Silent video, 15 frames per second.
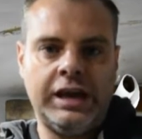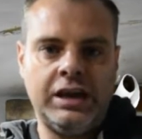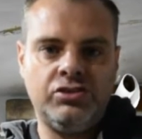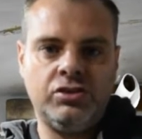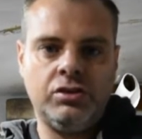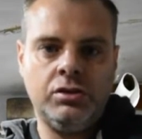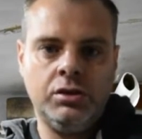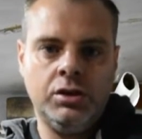has
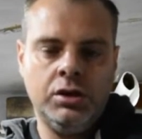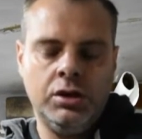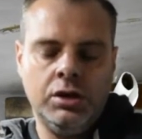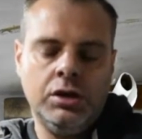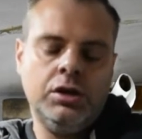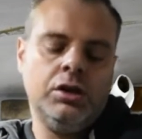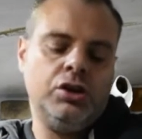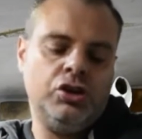a
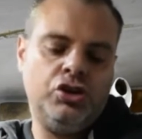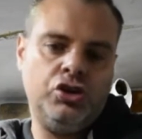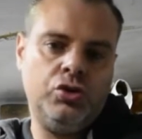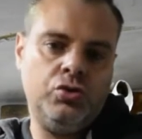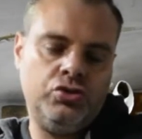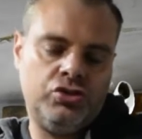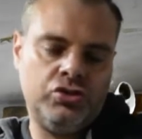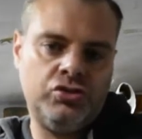
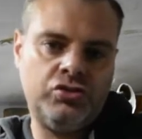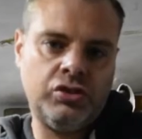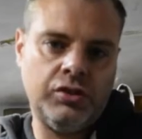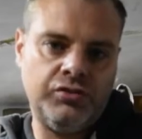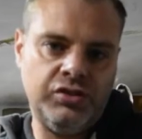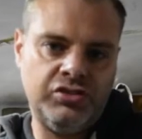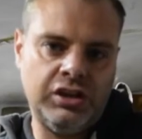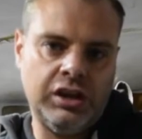huge
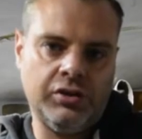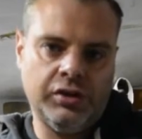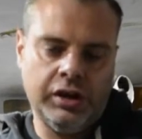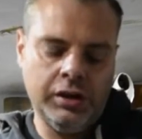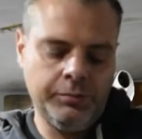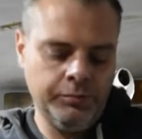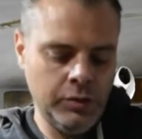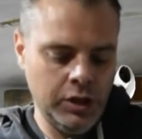surface
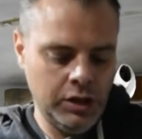area,